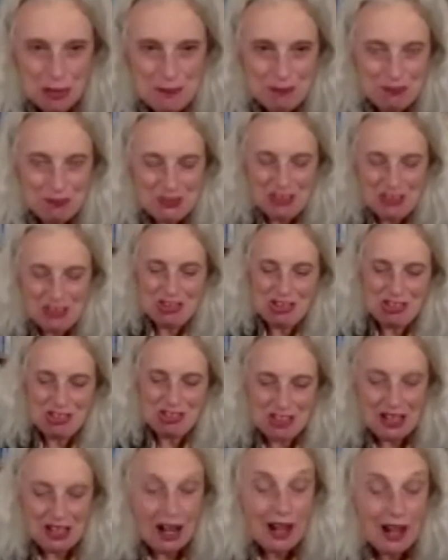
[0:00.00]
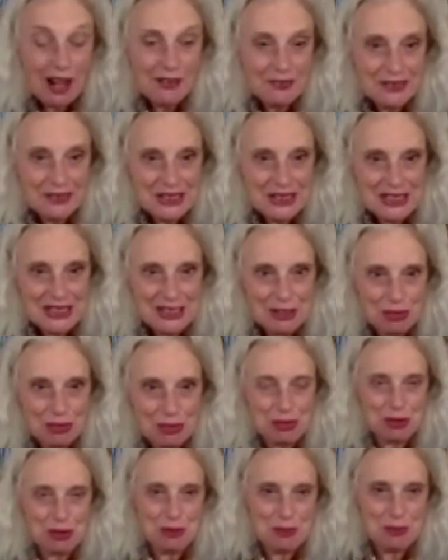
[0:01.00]
this is the irony of
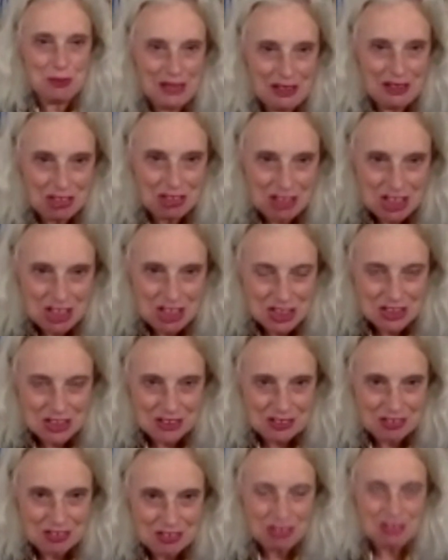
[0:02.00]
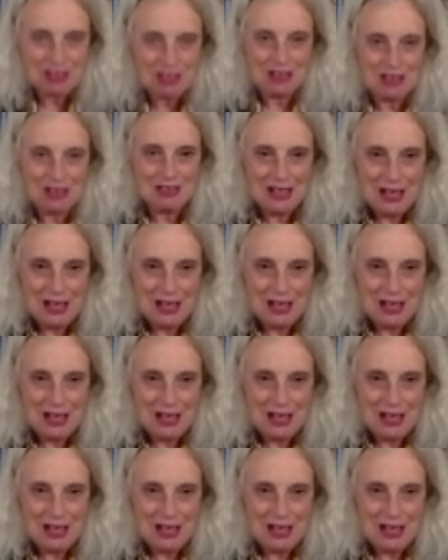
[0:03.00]
human existence, that